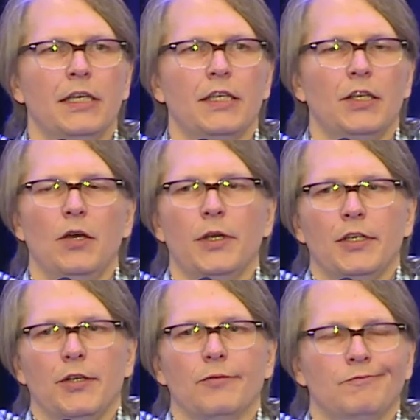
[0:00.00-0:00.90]
You know, when
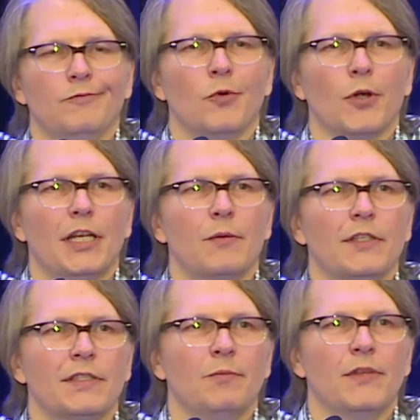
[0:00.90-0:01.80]
you're working
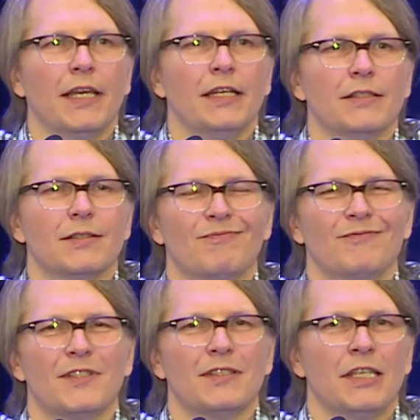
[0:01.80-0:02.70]
with something and it
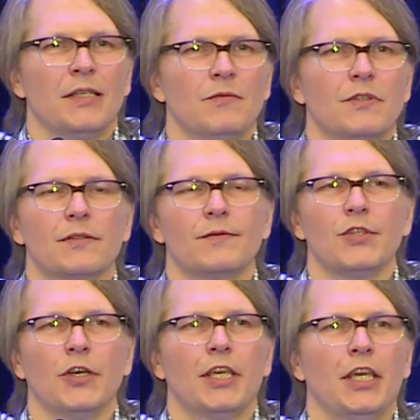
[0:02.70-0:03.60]
just seems
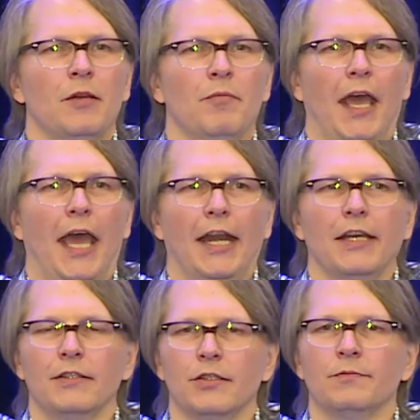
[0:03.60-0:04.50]
junky and bad
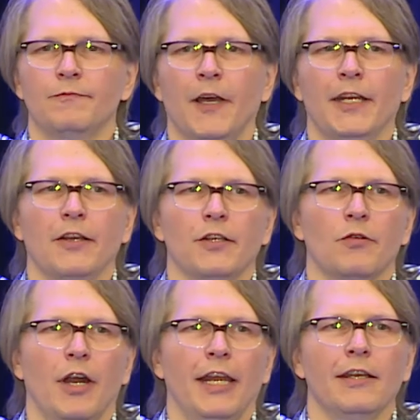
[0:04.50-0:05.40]
and you find out you're
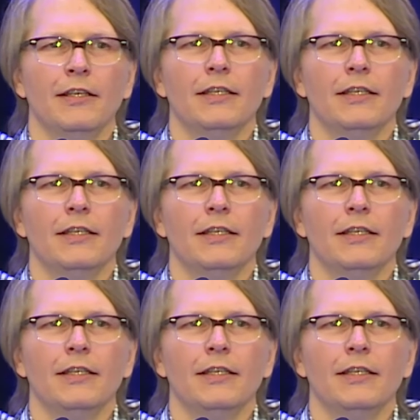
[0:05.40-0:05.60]
right,